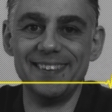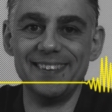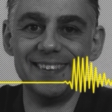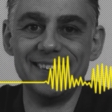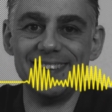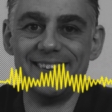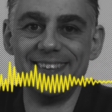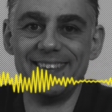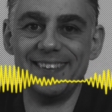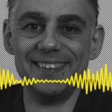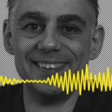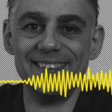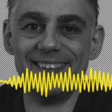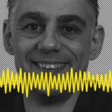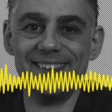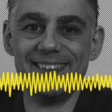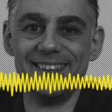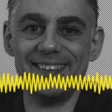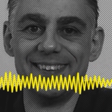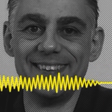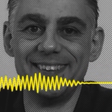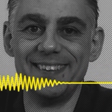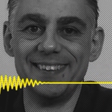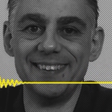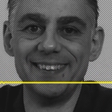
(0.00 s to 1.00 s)
And
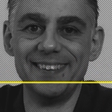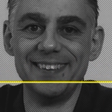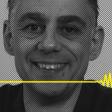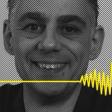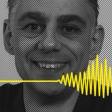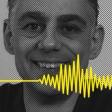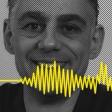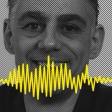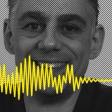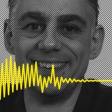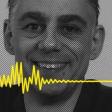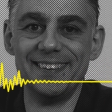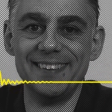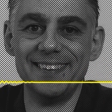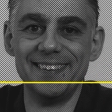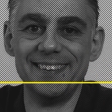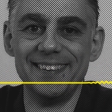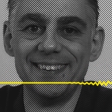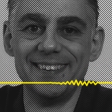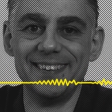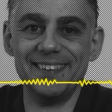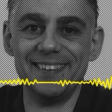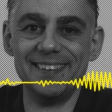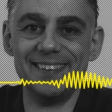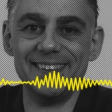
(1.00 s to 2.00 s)
it's
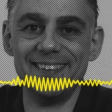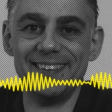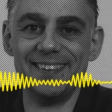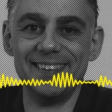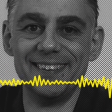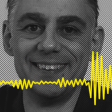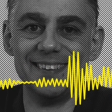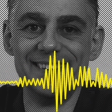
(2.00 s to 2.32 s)
a